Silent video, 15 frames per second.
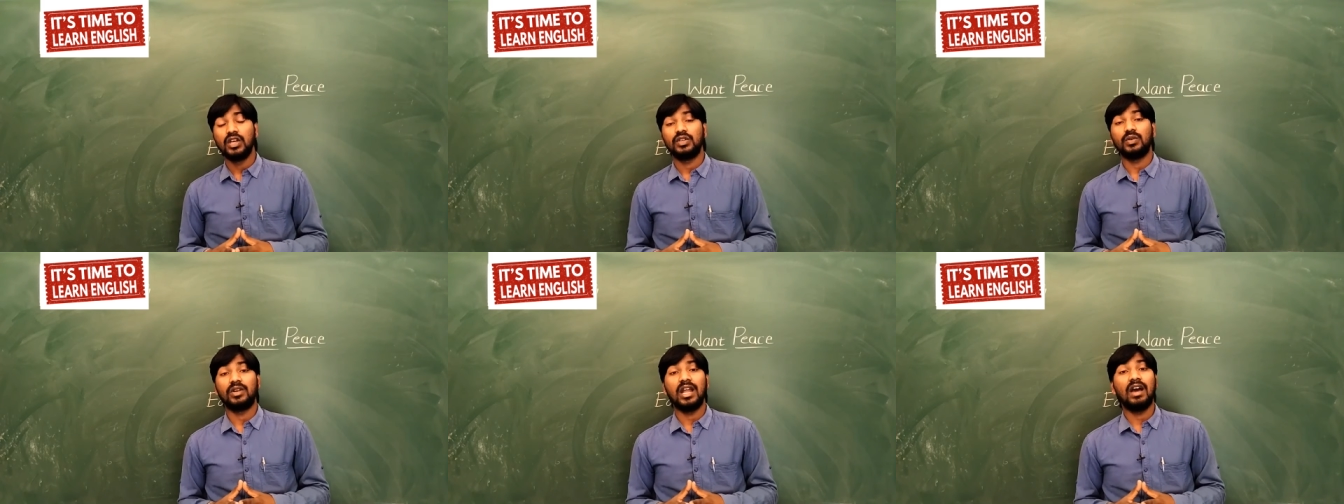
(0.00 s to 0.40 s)

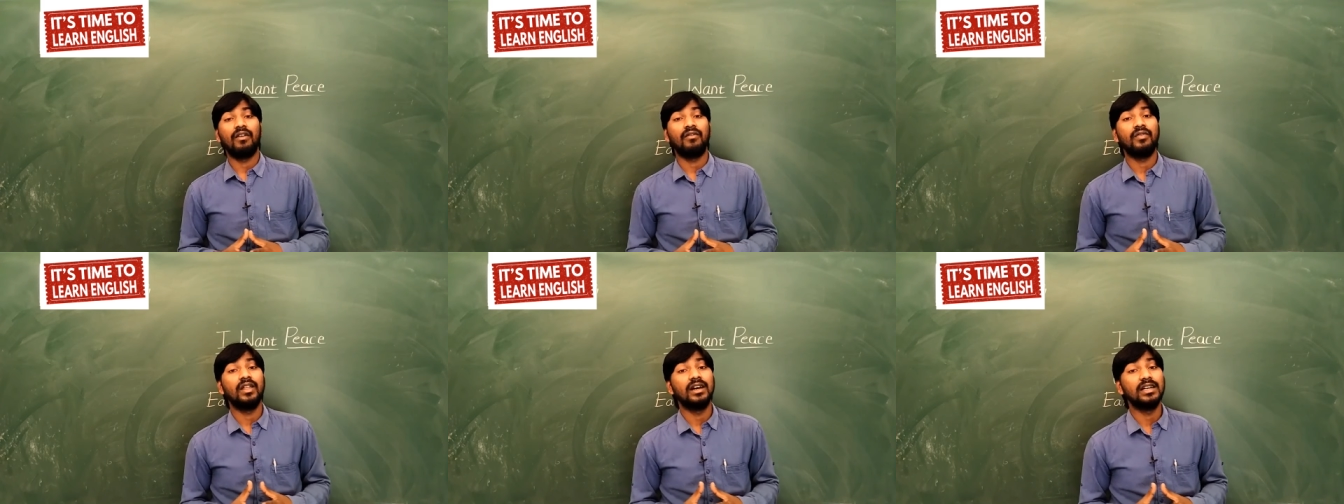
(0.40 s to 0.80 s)
So
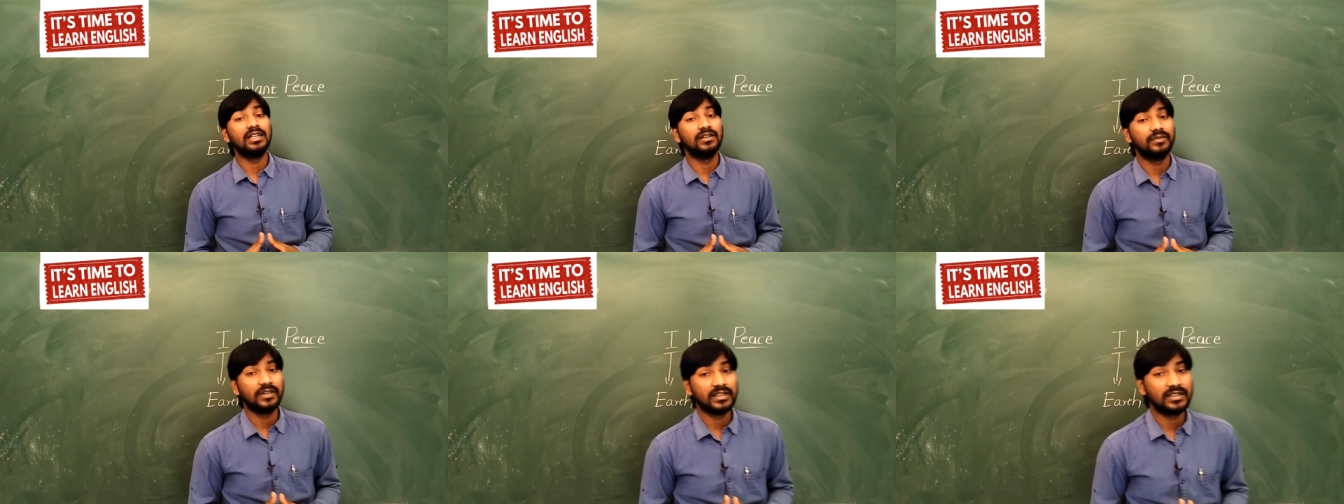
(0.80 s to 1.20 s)
now the
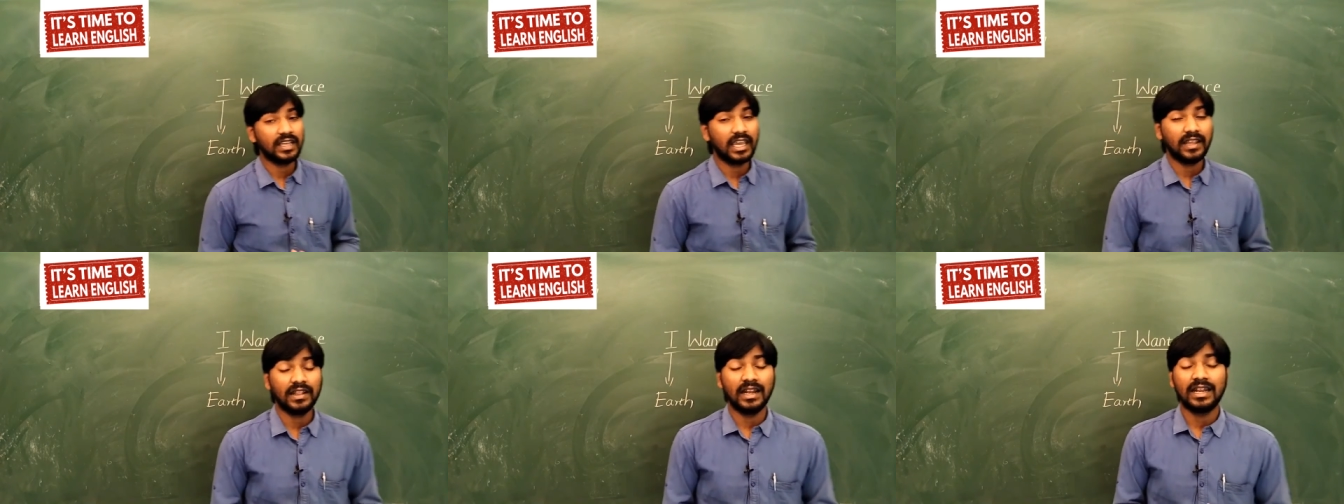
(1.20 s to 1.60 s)
earth was
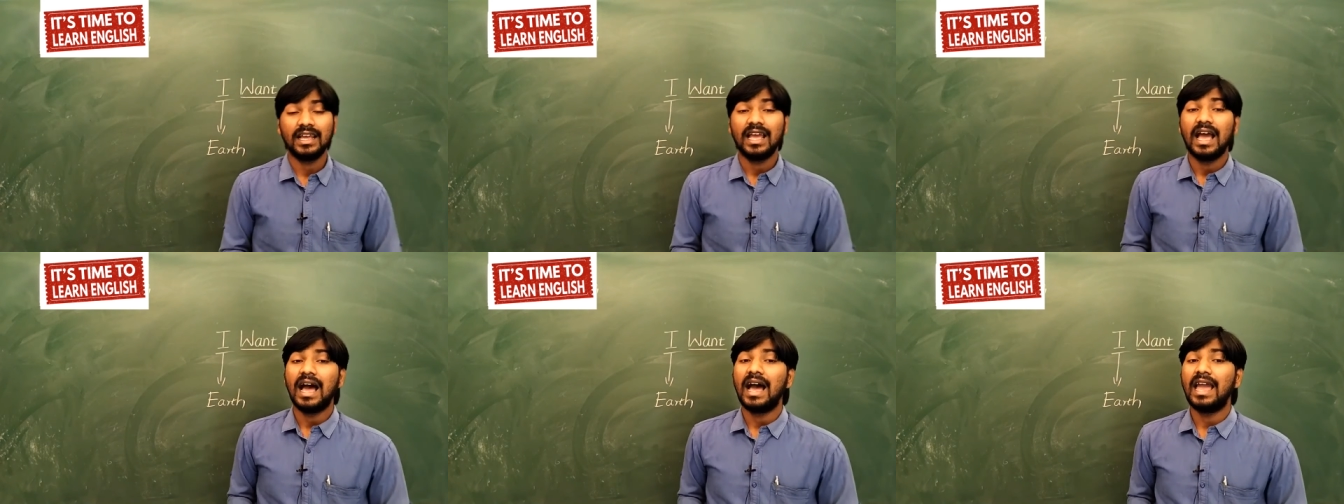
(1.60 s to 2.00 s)
saying that
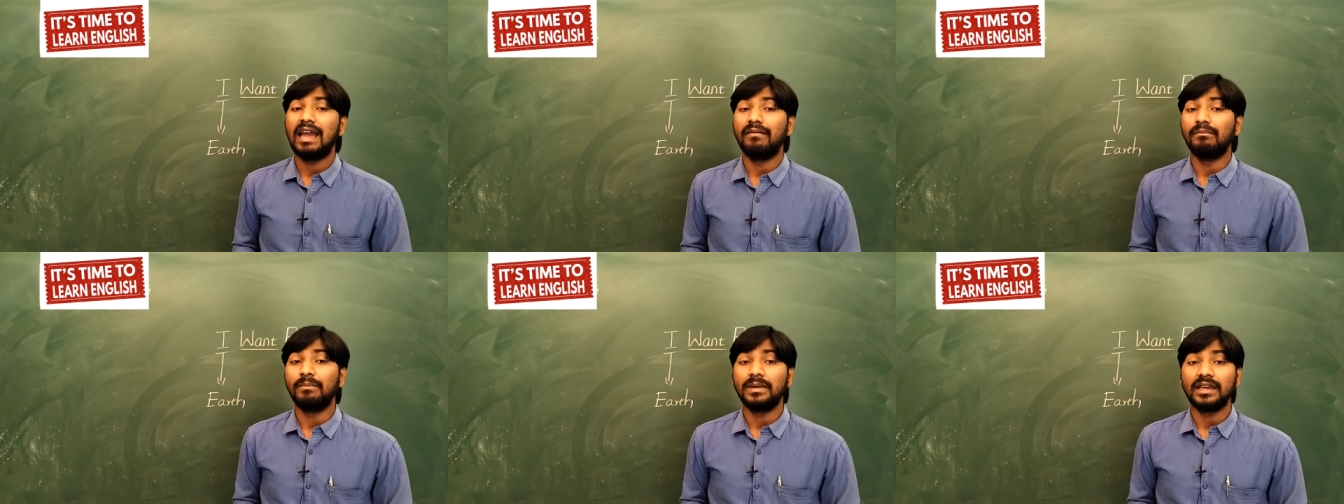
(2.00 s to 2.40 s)
I
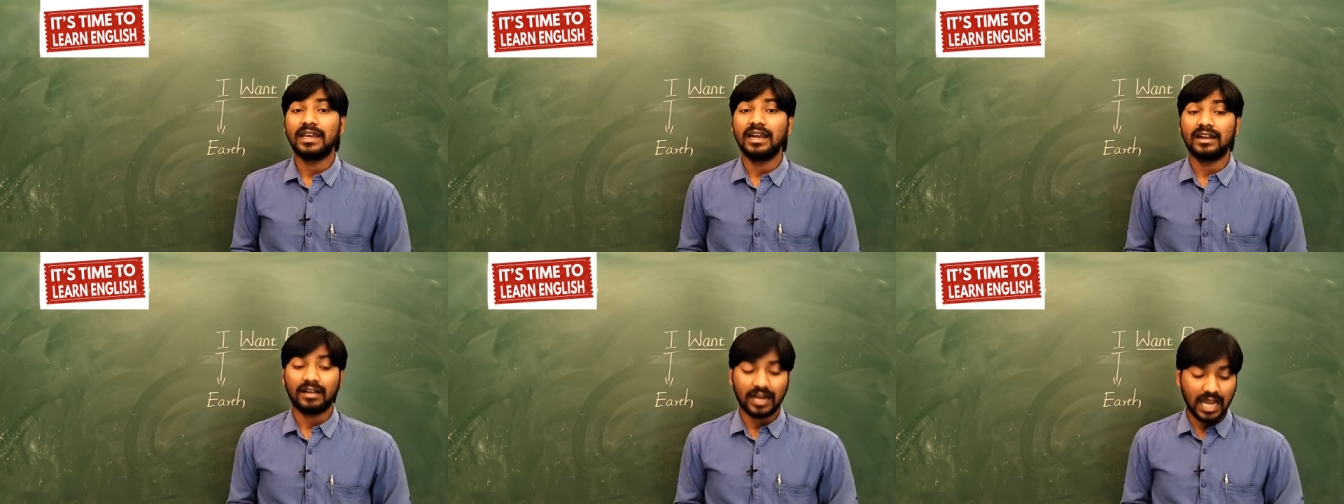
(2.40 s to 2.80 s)
am
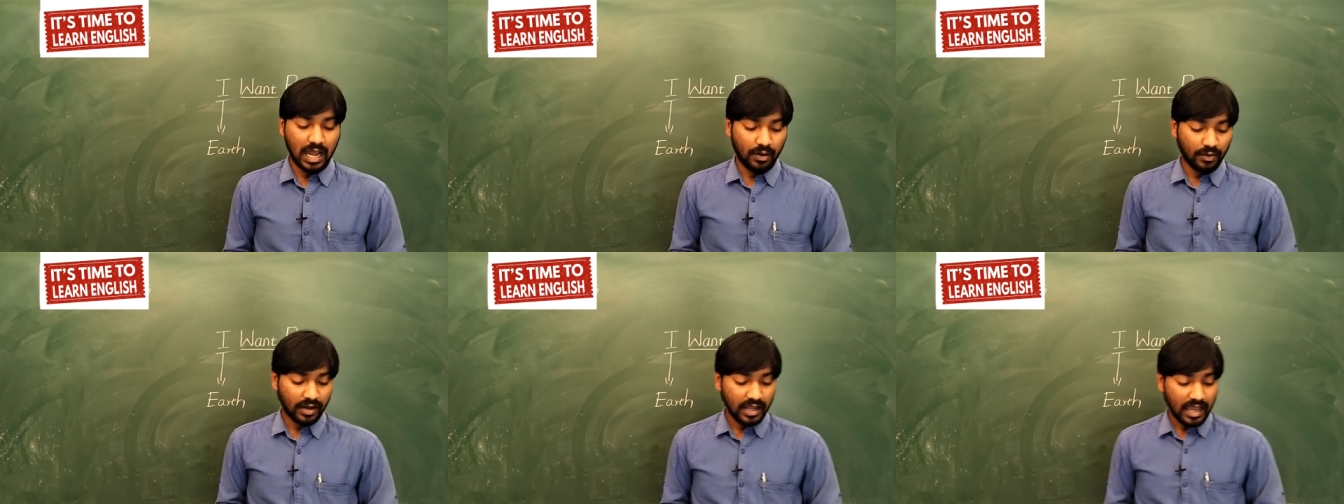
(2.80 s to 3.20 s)
big and
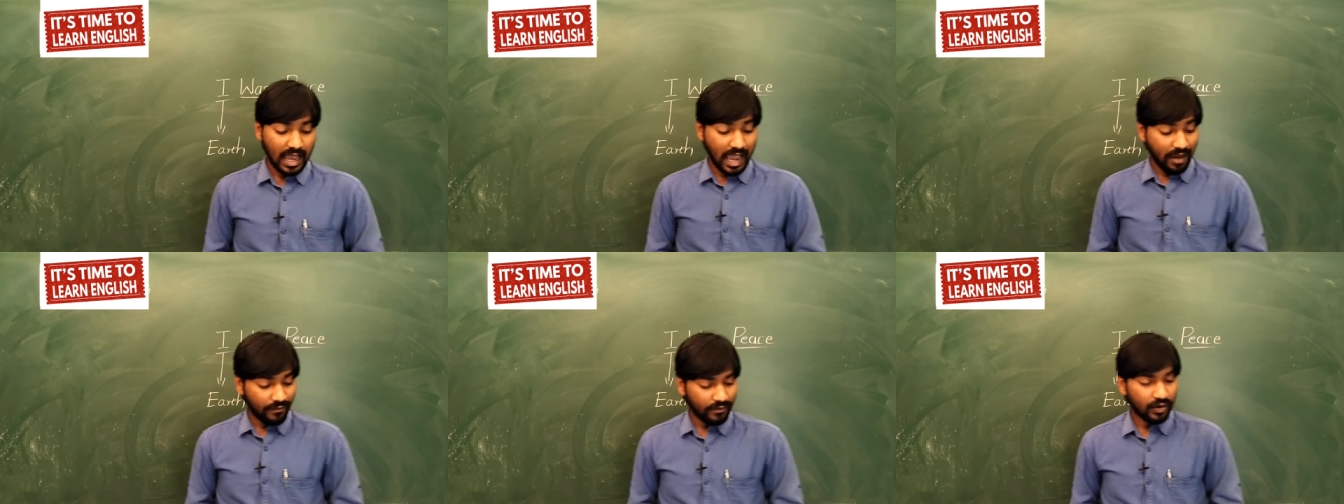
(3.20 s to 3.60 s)
round. I